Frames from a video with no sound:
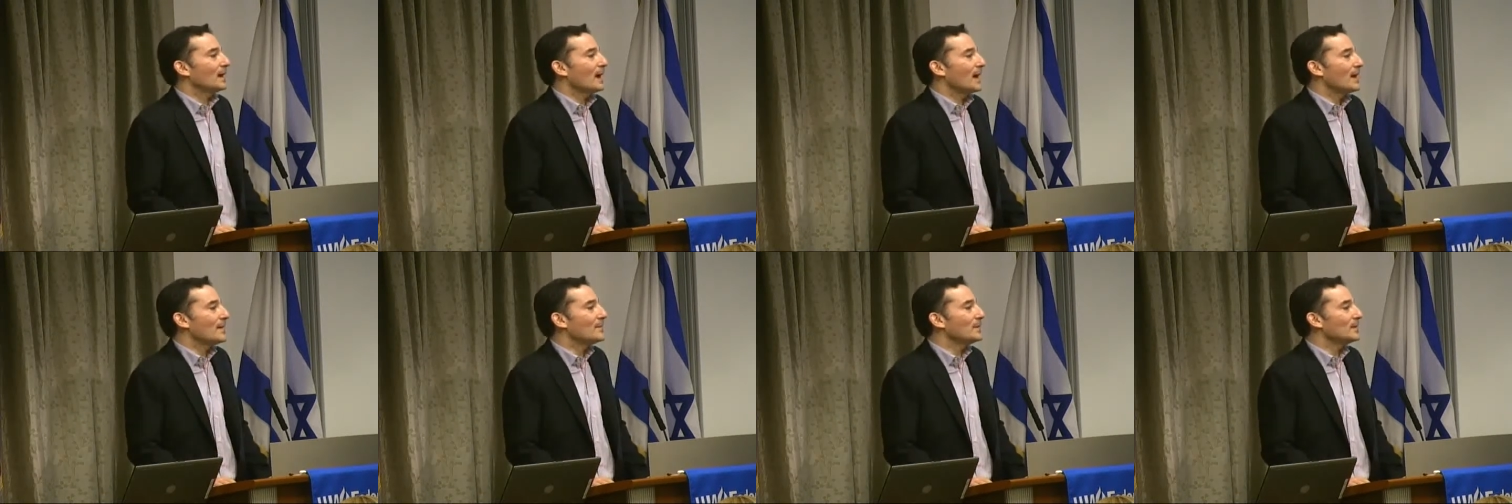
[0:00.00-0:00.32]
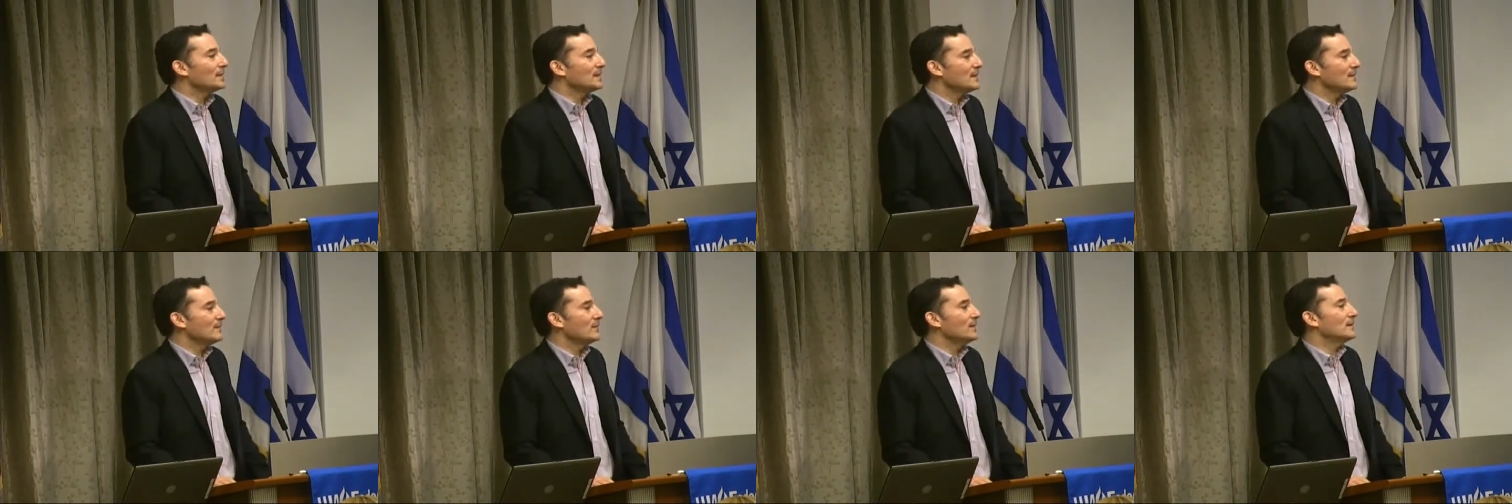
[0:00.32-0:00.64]
I
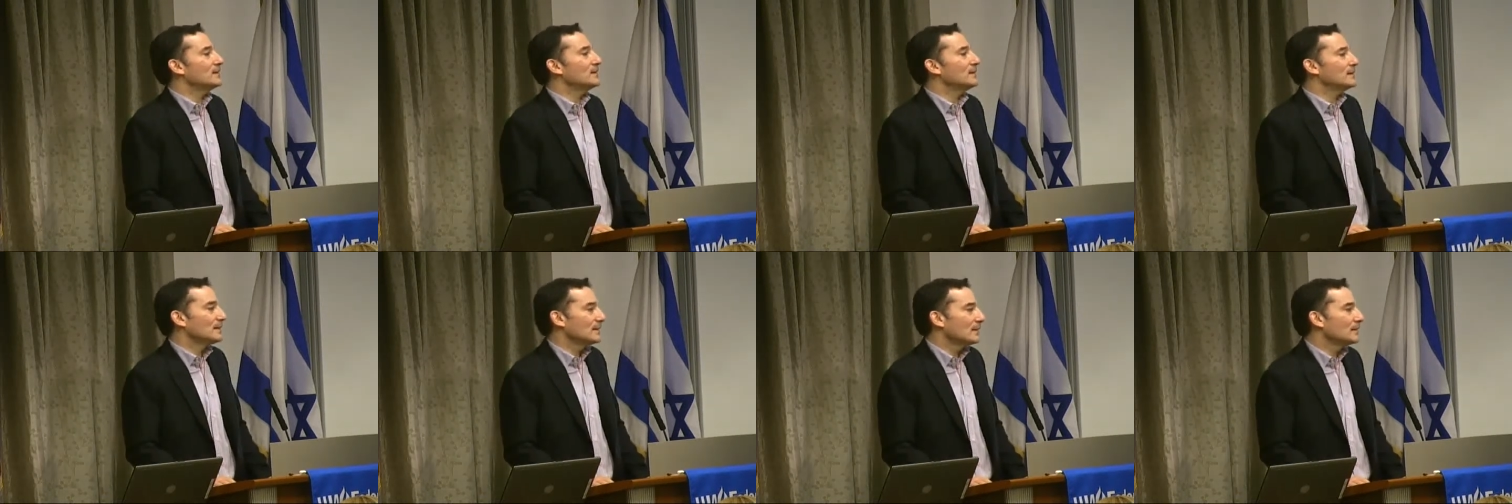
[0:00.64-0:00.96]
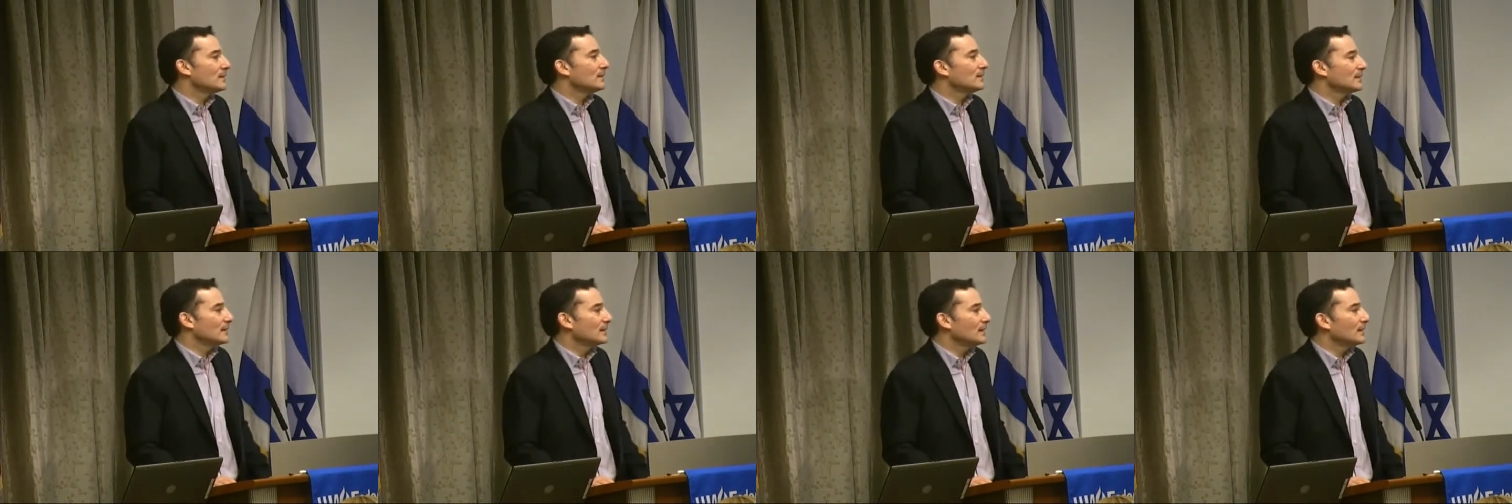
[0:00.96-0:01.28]
believe it?
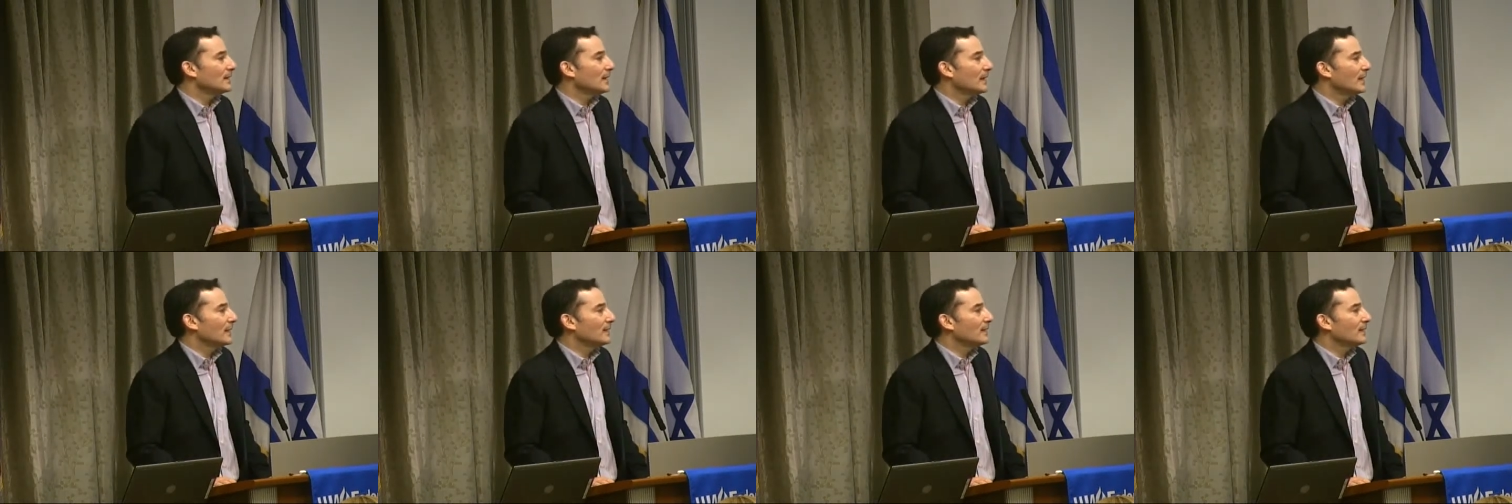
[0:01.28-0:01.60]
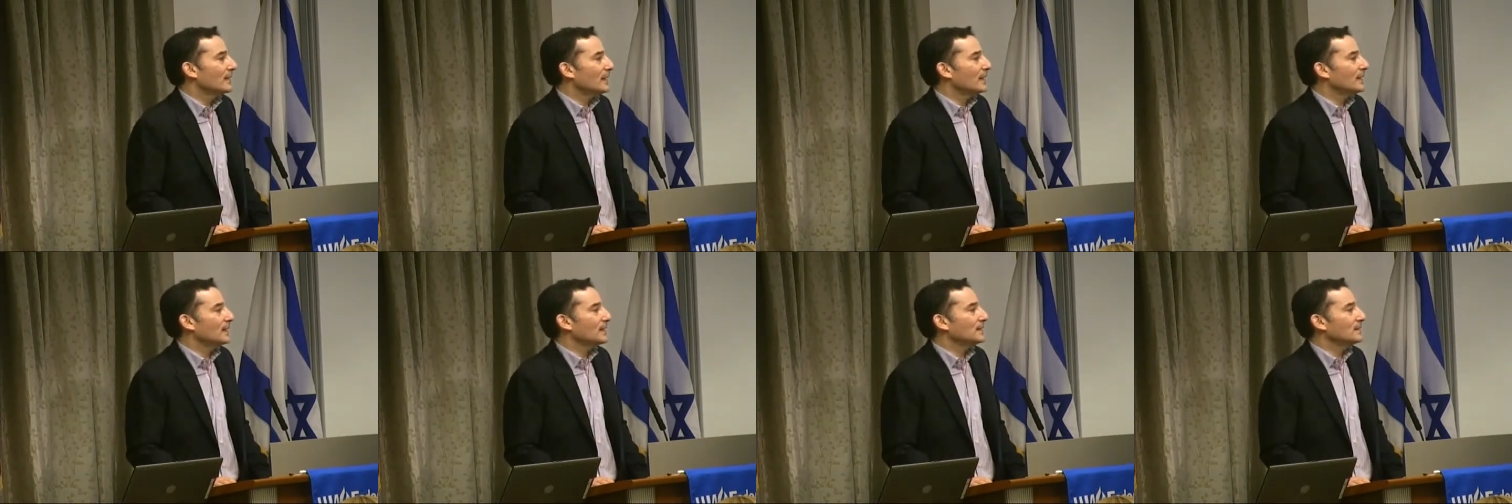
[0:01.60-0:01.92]
Yeah,
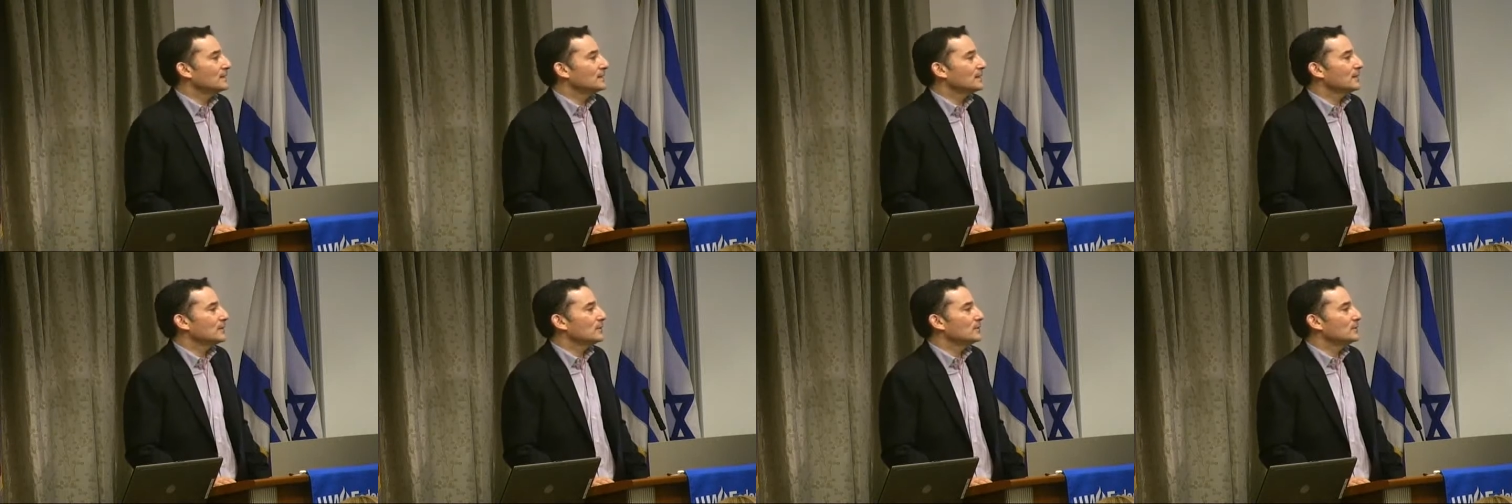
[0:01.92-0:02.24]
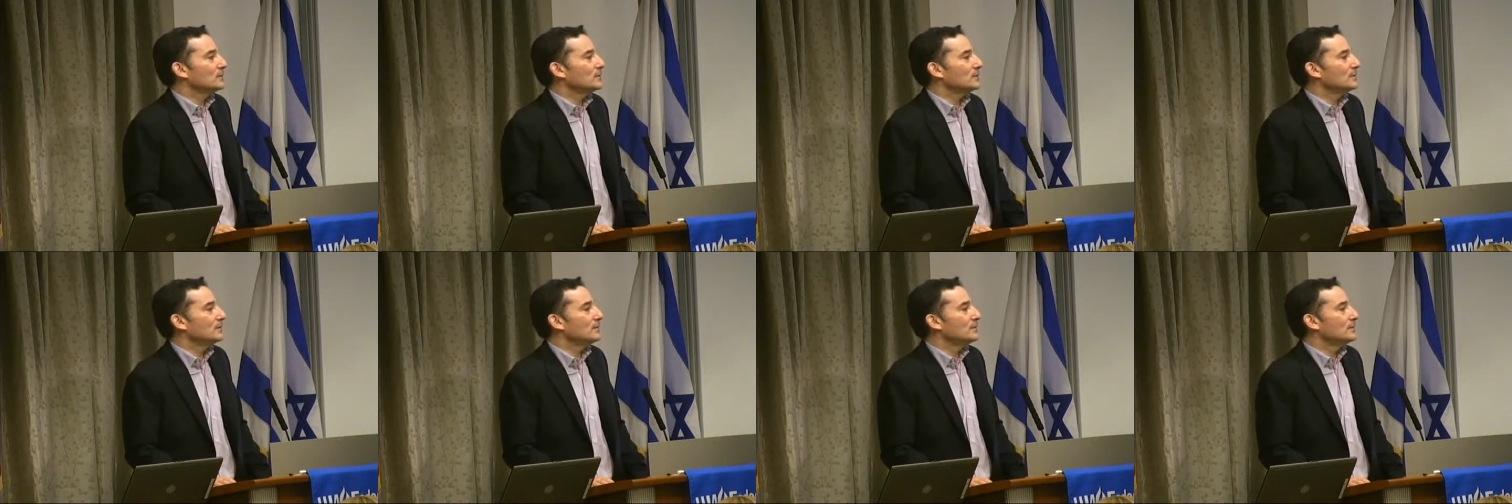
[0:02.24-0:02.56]
that I can tell you
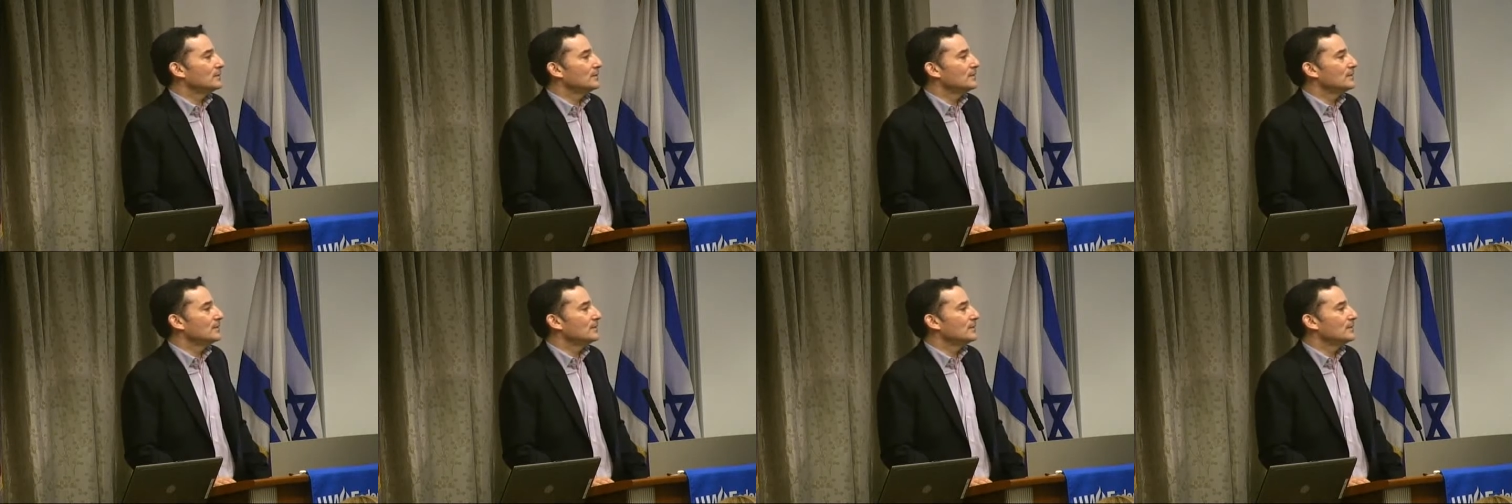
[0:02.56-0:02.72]
too.